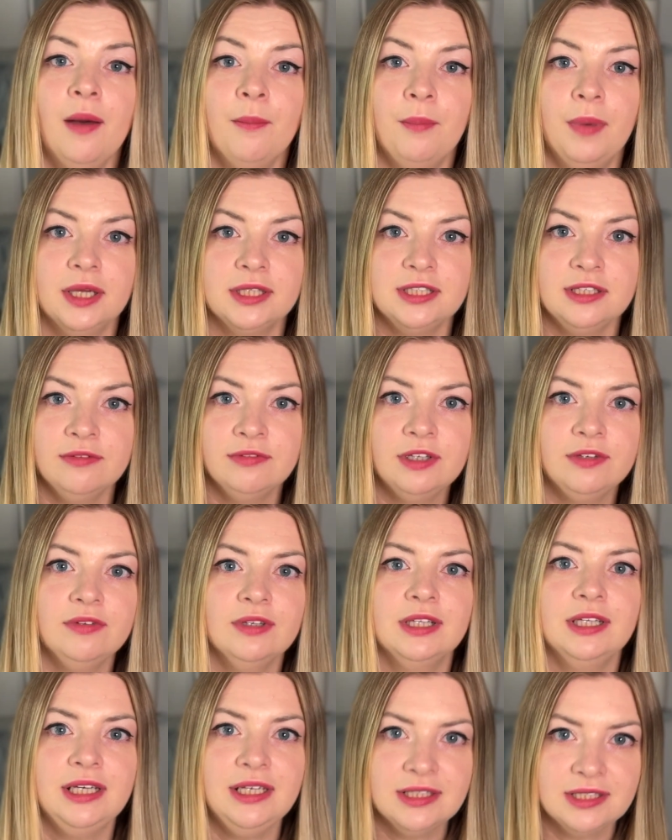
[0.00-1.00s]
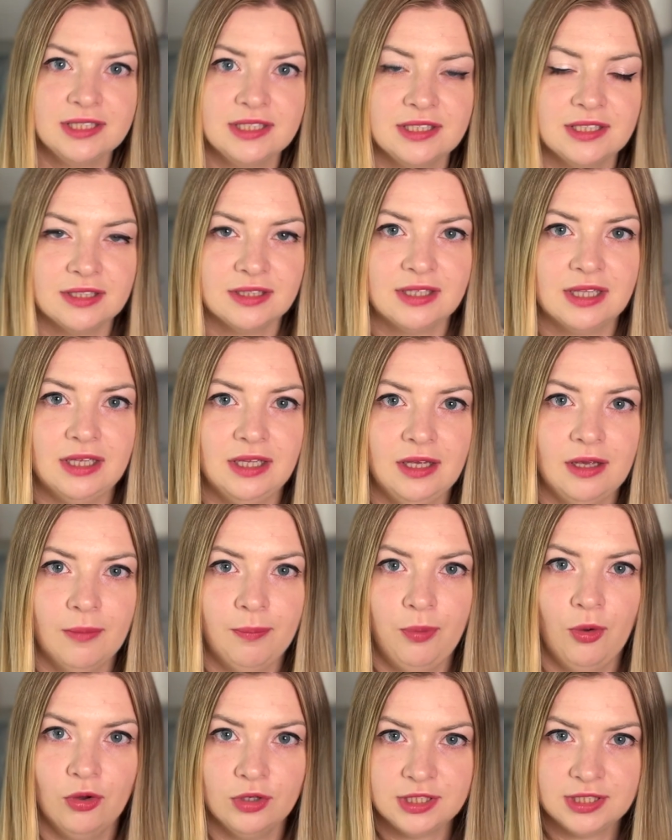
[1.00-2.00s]
But if they will instantly
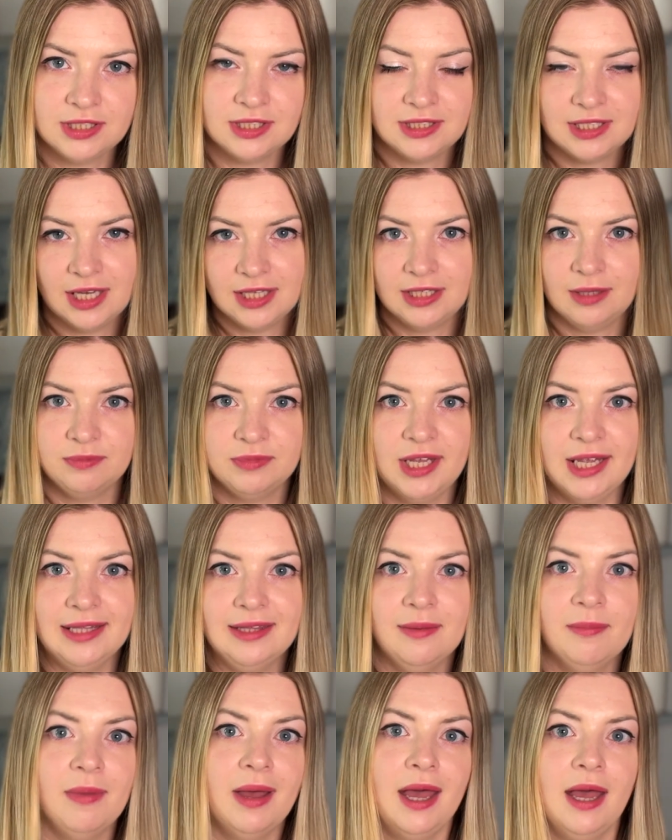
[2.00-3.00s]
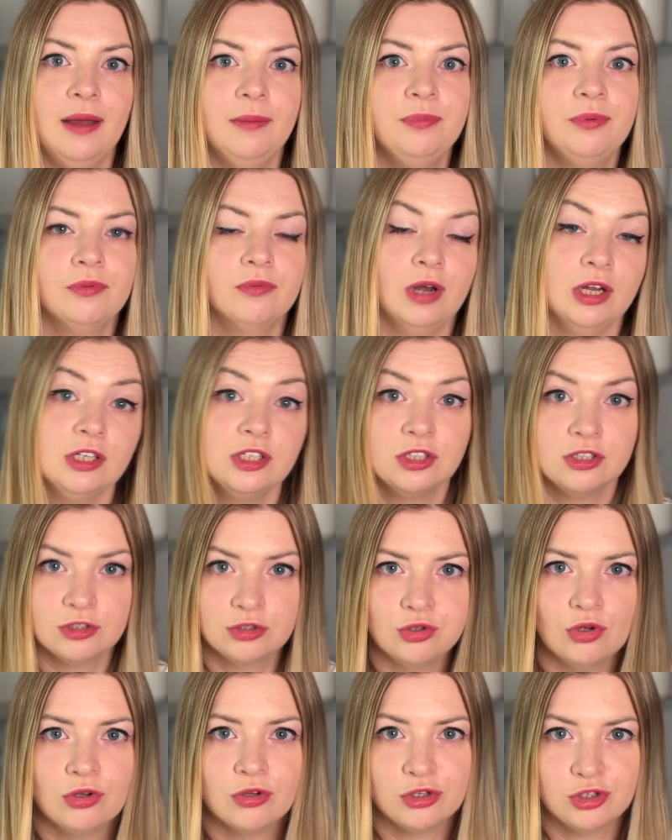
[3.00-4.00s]
post it and update the map,
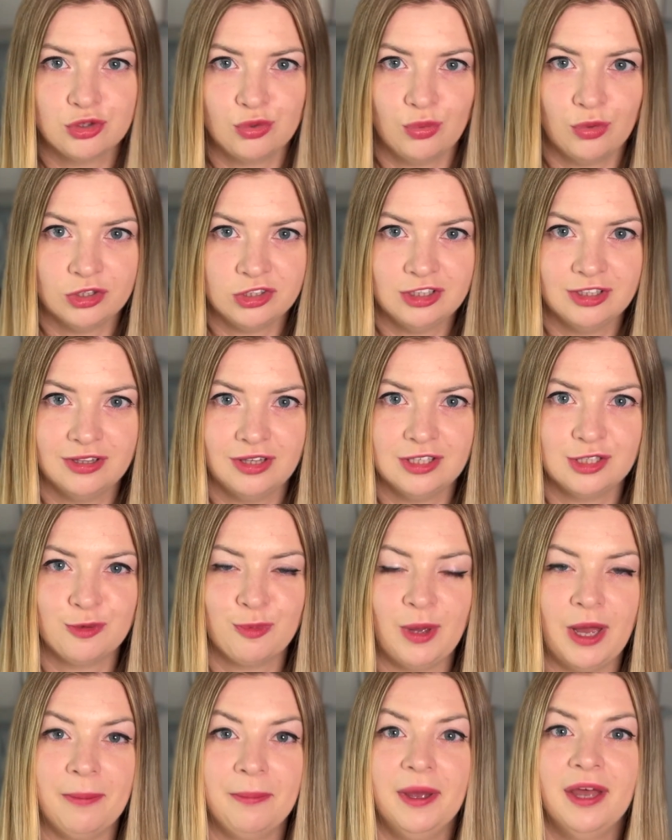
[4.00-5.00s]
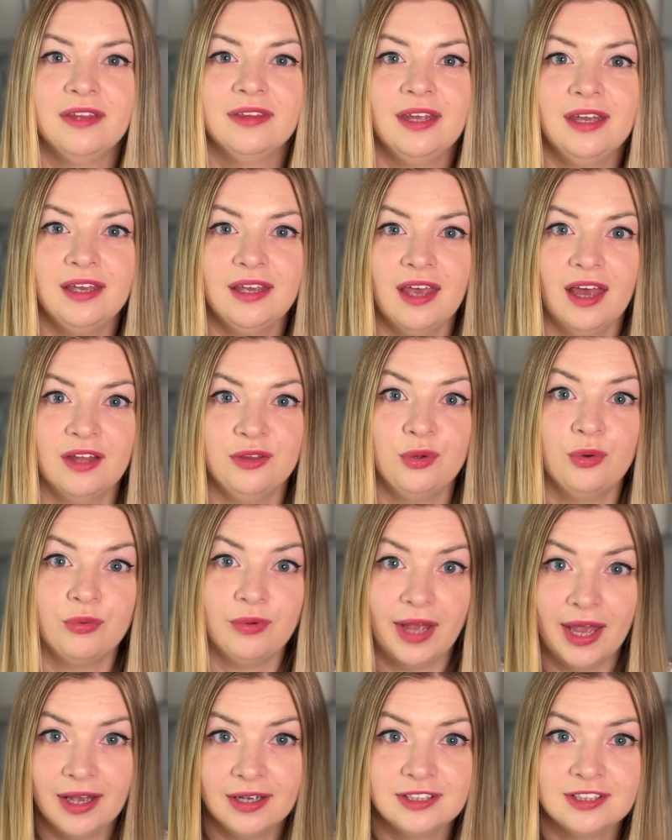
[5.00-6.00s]
Russians also watching this map, and they can
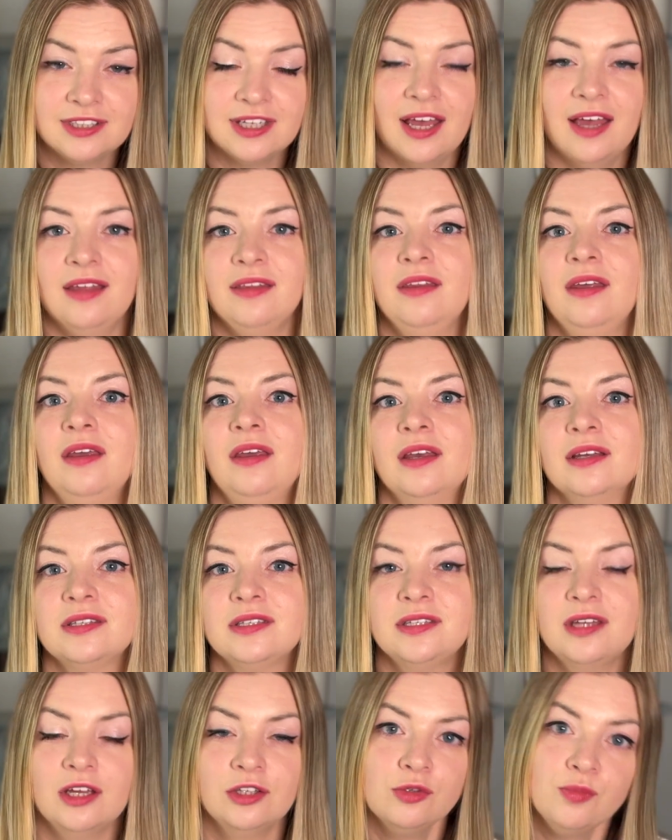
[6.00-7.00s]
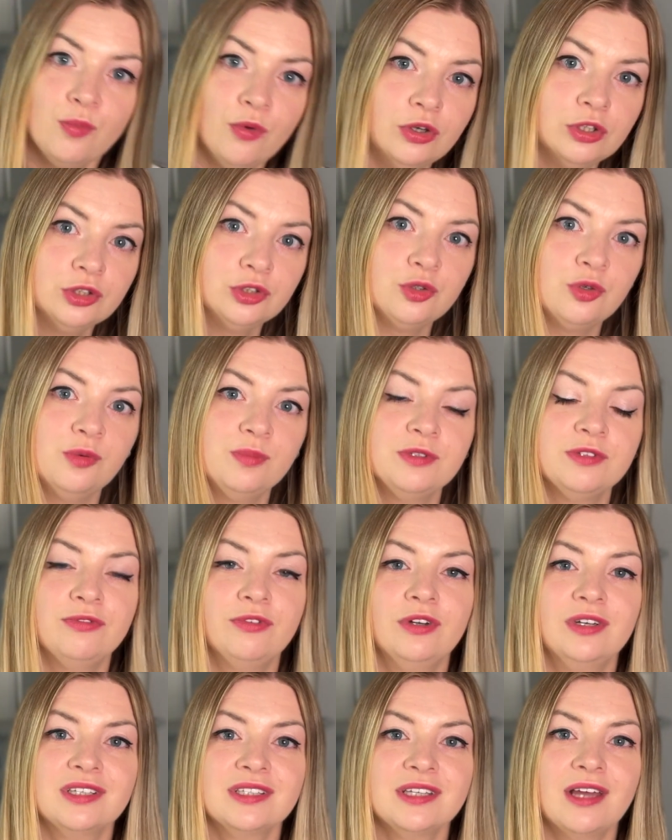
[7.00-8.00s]
react and they can send more troops,
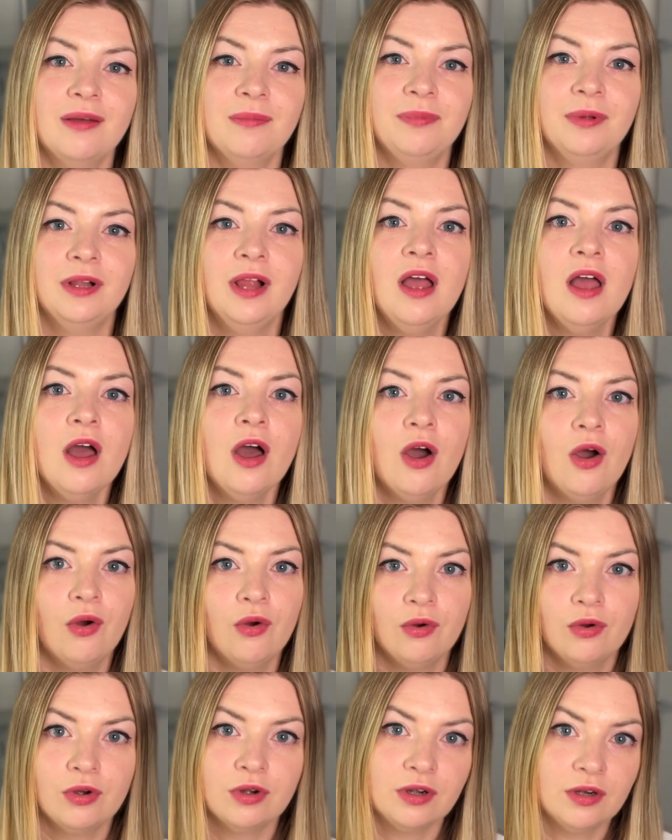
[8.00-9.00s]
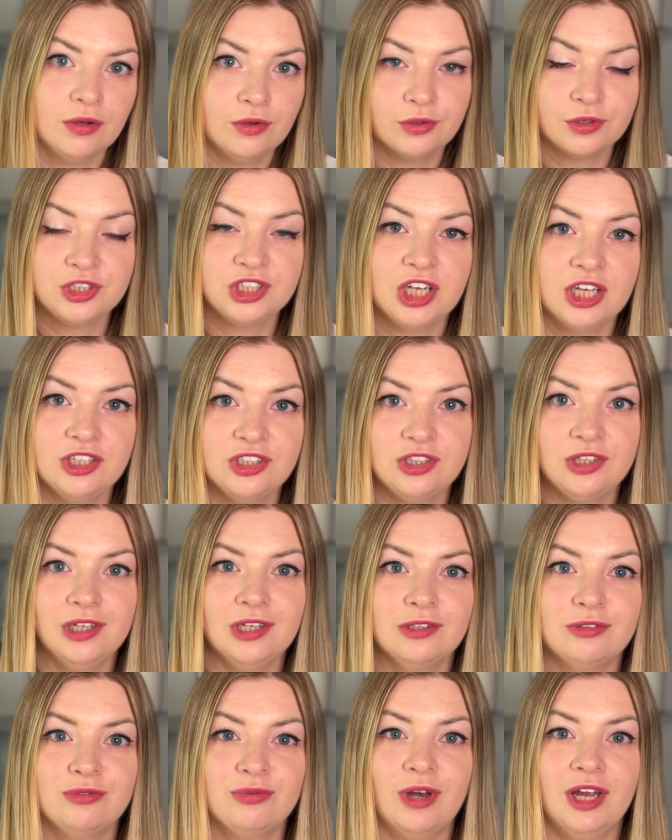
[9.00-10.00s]
for example, or change
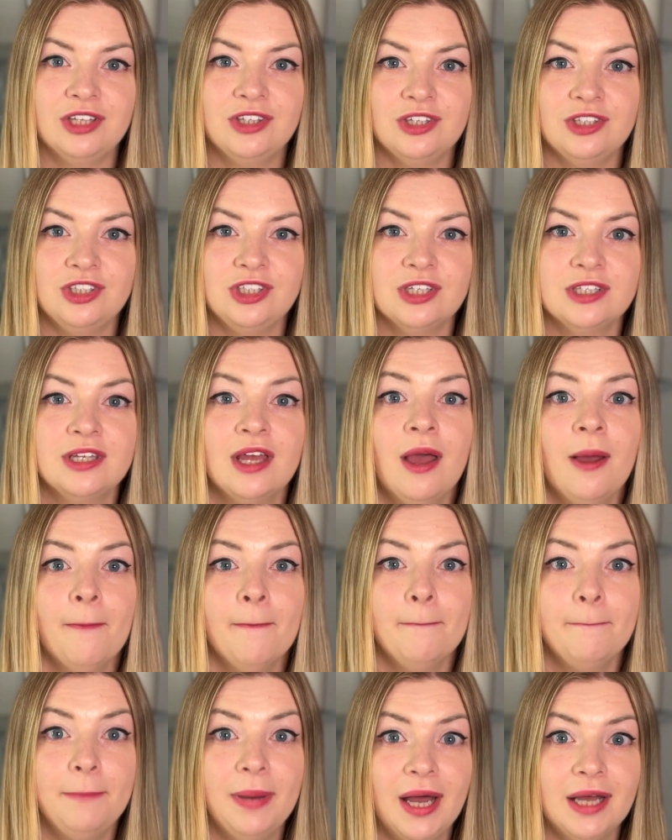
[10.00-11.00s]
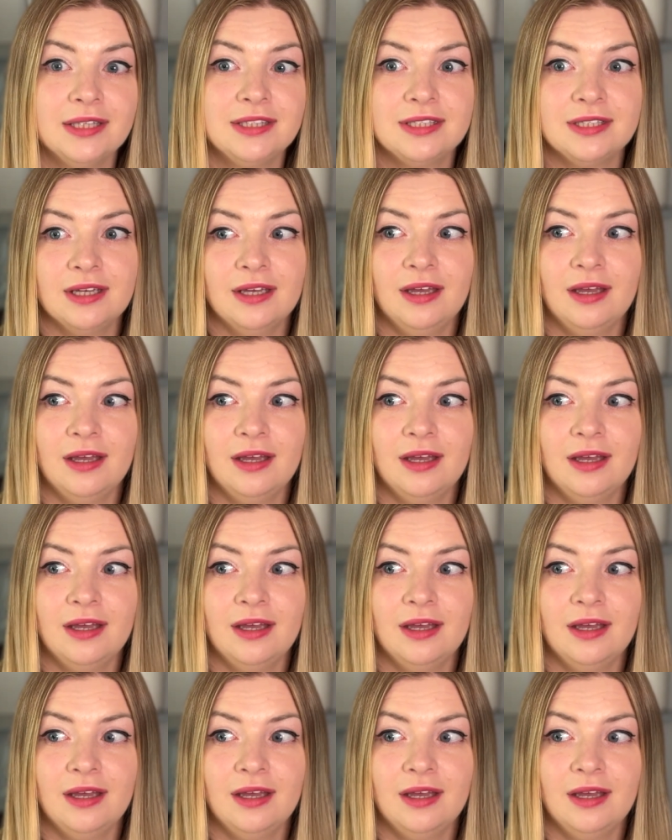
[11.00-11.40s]
their strategies. But